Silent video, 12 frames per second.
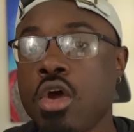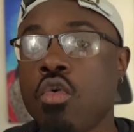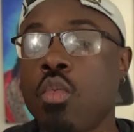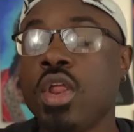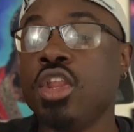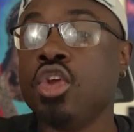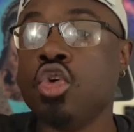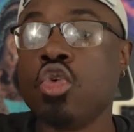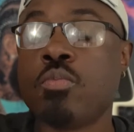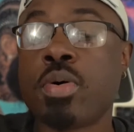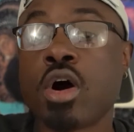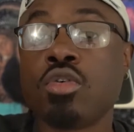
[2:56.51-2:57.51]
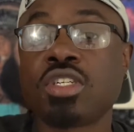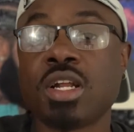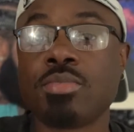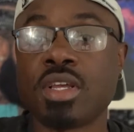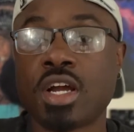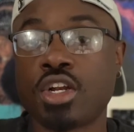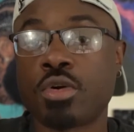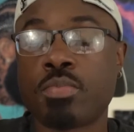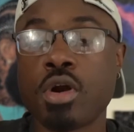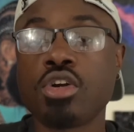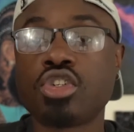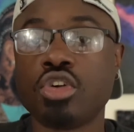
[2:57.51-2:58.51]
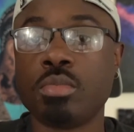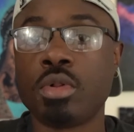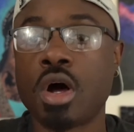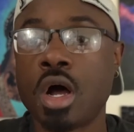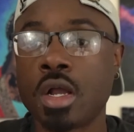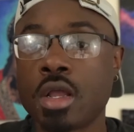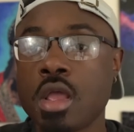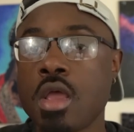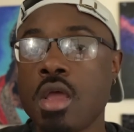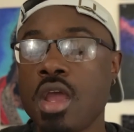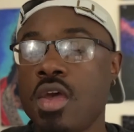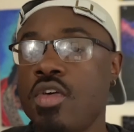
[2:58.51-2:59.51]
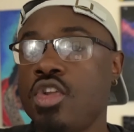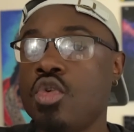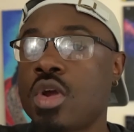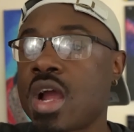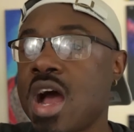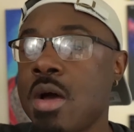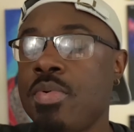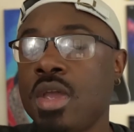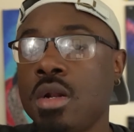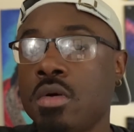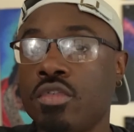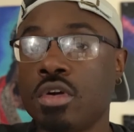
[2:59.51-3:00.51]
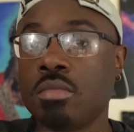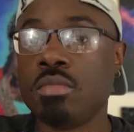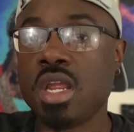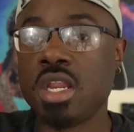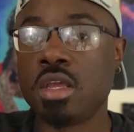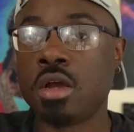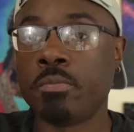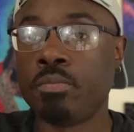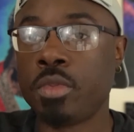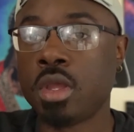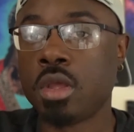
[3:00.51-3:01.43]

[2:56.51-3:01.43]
When you post something on your personal blog and then you copy it over to Medium,